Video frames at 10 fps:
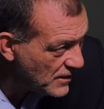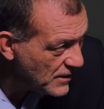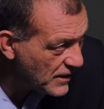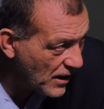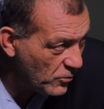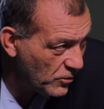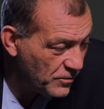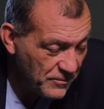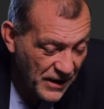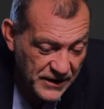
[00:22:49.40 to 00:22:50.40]
Yeah, we'll
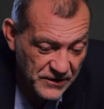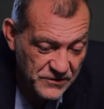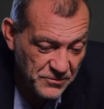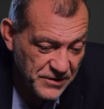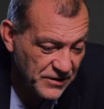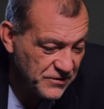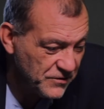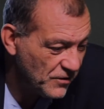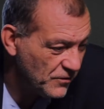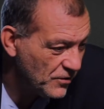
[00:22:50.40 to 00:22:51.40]
be making some
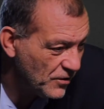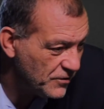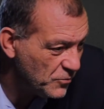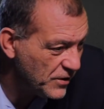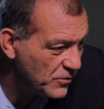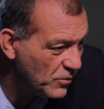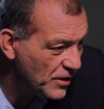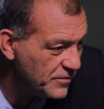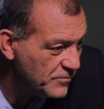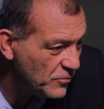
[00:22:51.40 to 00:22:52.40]
predictions on week
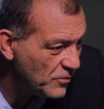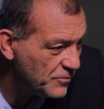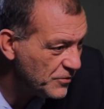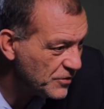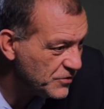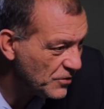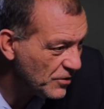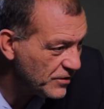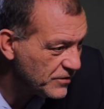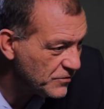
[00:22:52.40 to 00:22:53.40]
1. We won't be doing a show
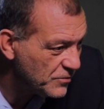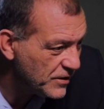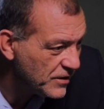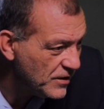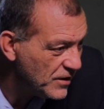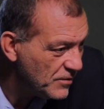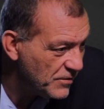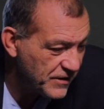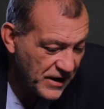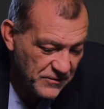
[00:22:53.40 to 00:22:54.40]
on it this week.
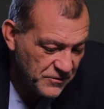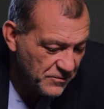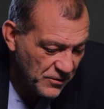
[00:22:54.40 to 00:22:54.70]
But the games for me